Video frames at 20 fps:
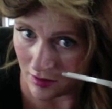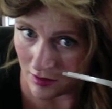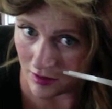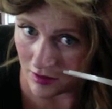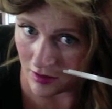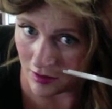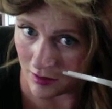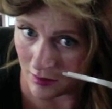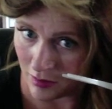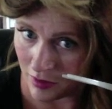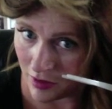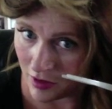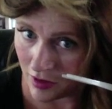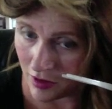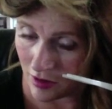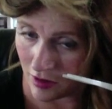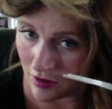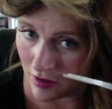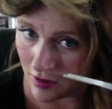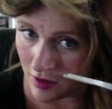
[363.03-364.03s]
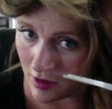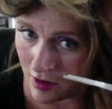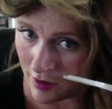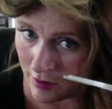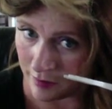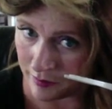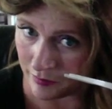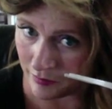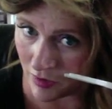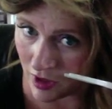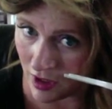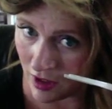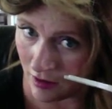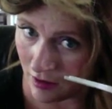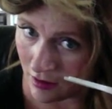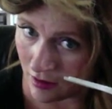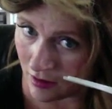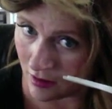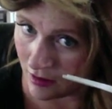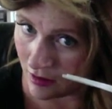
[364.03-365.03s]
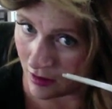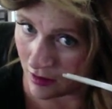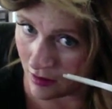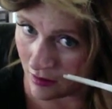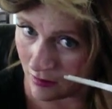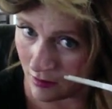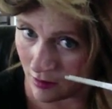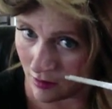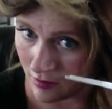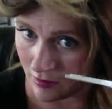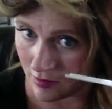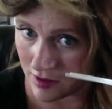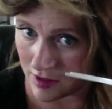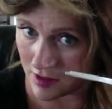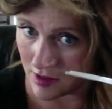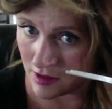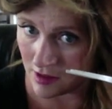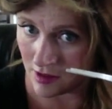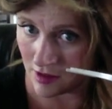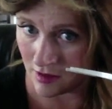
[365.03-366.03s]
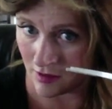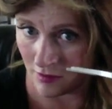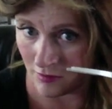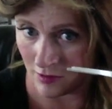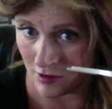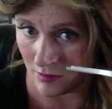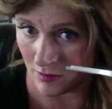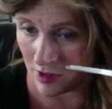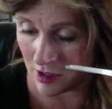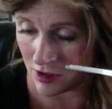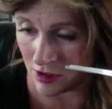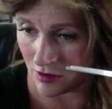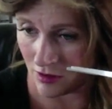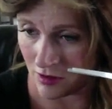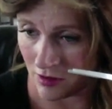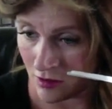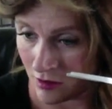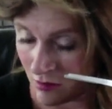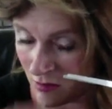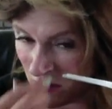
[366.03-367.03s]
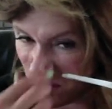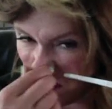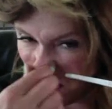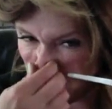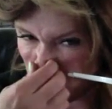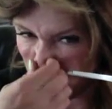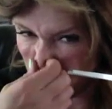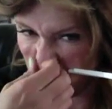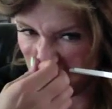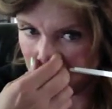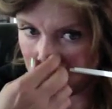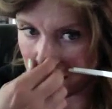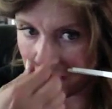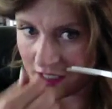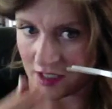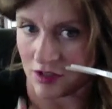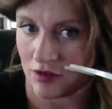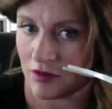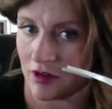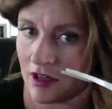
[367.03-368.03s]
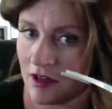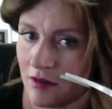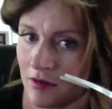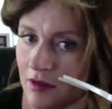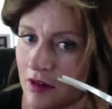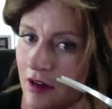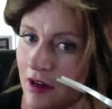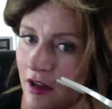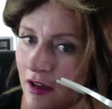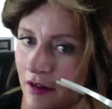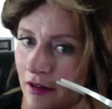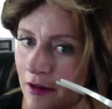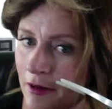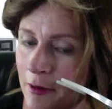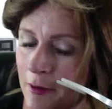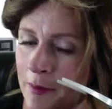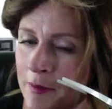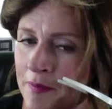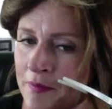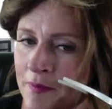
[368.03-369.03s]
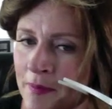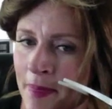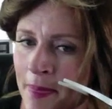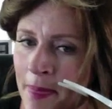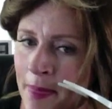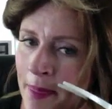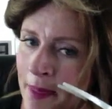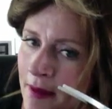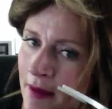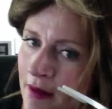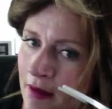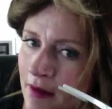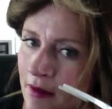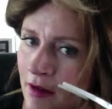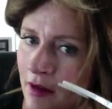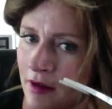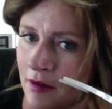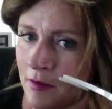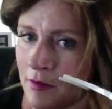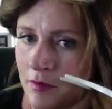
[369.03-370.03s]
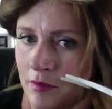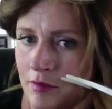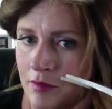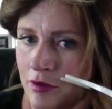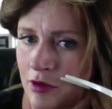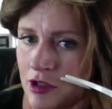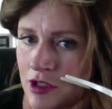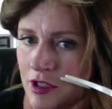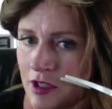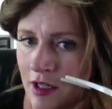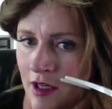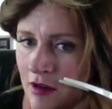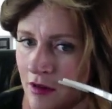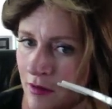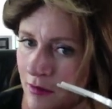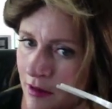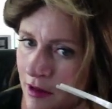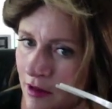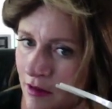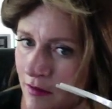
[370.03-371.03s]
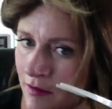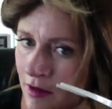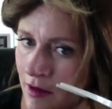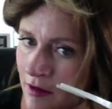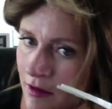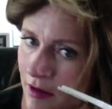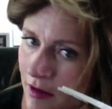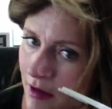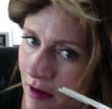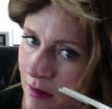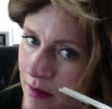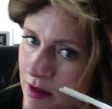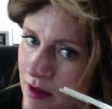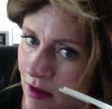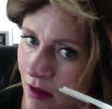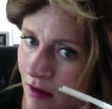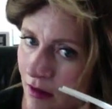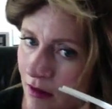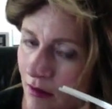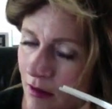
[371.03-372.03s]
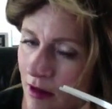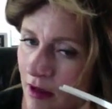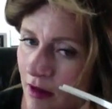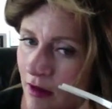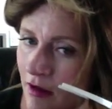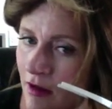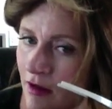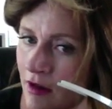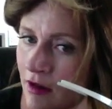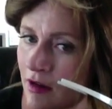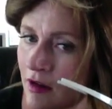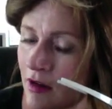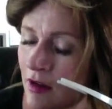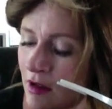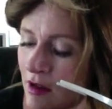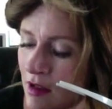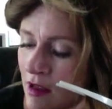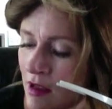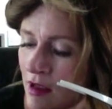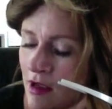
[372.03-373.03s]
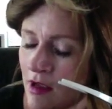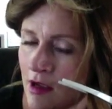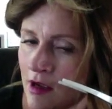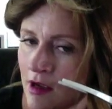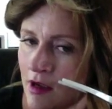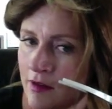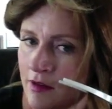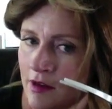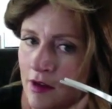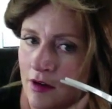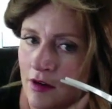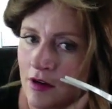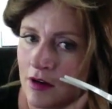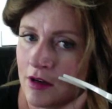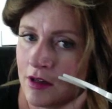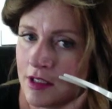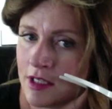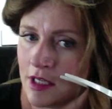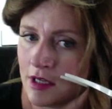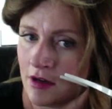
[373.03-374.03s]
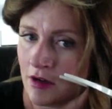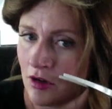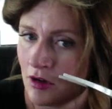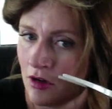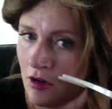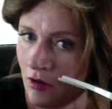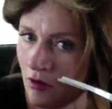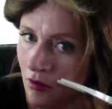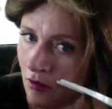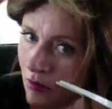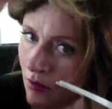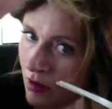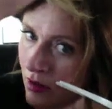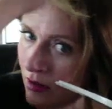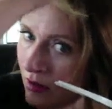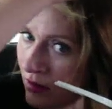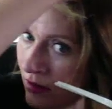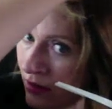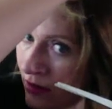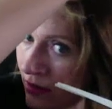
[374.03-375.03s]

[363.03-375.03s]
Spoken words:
you're going to put your color on your roots, and you want to make sure that your roots are really saturated with color, and kind of push it down in with your fingertips all the way along. And then you're going to take your comb